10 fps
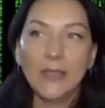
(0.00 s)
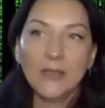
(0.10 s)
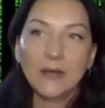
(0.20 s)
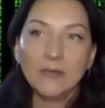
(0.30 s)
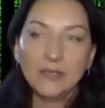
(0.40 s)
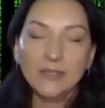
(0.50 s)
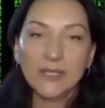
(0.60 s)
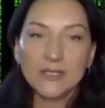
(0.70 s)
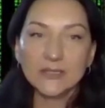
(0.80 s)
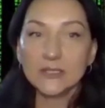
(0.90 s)
And then I
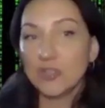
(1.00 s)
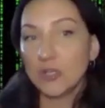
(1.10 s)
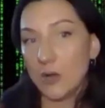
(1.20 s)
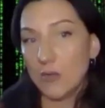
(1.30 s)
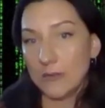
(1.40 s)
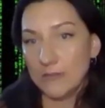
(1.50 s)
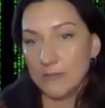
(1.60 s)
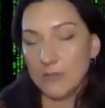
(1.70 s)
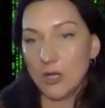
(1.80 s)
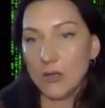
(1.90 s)
realized that's not how
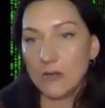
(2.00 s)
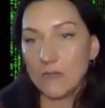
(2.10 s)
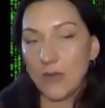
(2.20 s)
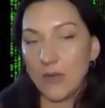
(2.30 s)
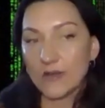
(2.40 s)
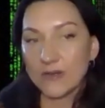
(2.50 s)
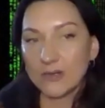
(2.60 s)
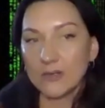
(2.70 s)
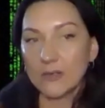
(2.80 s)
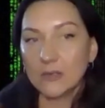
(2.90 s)
I'm
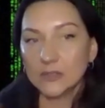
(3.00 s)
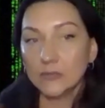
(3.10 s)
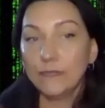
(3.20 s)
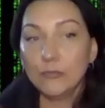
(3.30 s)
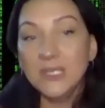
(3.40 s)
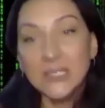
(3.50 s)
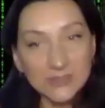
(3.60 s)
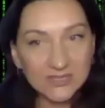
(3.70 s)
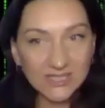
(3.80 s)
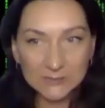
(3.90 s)
wired. So for
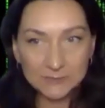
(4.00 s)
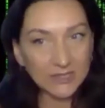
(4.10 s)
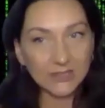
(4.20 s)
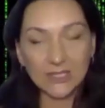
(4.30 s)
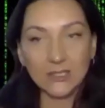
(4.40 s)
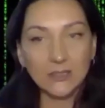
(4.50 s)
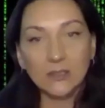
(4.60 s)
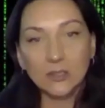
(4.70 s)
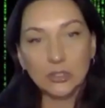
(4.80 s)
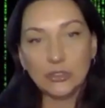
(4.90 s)
me to start
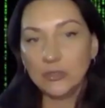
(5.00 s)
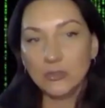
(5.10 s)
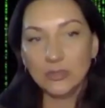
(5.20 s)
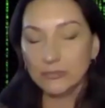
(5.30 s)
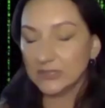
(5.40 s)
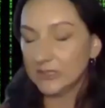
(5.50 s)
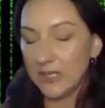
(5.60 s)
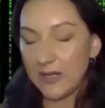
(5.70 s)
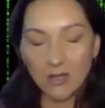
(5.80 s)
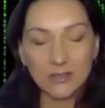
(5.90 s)
speaking, it
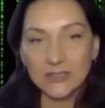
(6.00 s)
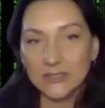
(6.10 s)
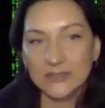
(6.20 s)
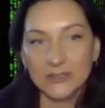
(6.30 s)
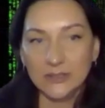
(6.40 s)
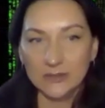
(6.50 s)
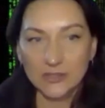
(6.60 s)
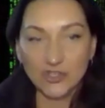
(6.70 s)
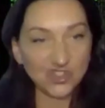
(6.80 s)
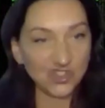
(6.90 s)
was not an
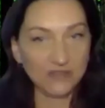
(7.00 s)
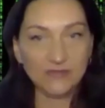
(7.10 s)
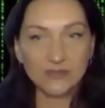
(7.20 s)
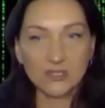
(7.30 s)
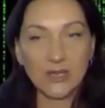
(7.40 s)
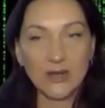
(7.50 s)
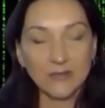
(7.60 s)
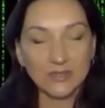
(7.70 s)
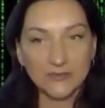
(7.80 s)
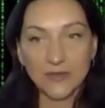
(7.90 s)
easy shift.
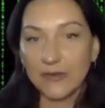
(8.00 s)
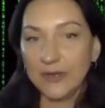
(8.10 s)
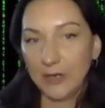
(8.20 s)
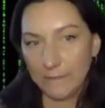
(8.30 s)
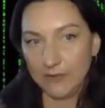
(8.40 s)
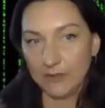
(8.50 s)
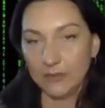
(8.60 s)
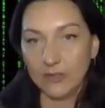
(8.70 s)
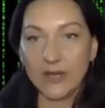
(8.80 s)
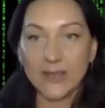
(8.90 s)
And I was very
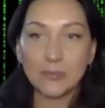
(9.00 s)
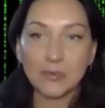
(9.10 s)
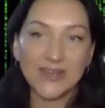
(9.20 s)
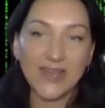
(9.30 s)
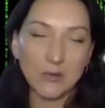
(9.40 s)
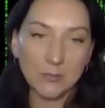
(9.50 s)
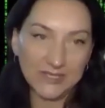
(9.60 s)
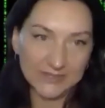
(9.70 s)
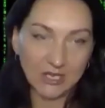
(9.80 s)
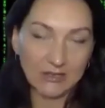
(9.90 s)
uncomfortable. And I burned
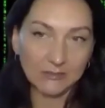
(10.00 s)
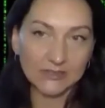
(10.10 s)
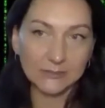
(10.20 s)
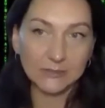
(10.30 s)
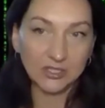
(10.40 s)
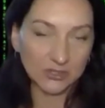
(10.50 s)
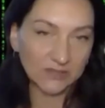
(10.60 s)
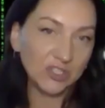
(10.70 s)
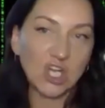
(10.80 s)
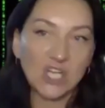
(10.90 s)
down many times
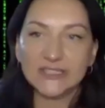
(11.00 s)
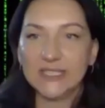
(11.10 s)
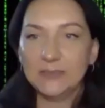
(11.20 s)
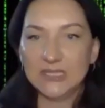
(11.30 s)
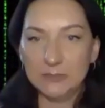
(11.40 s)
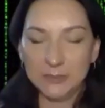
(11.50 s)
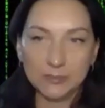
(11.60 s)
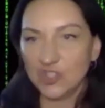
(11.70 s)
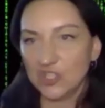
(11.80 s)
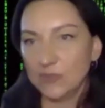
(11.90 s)
because of the gossips
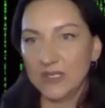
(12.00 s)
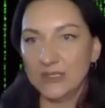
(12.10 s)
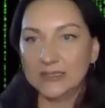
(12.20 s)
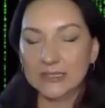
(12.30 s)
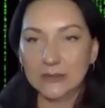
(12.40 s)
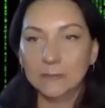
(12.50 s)
and their judgments.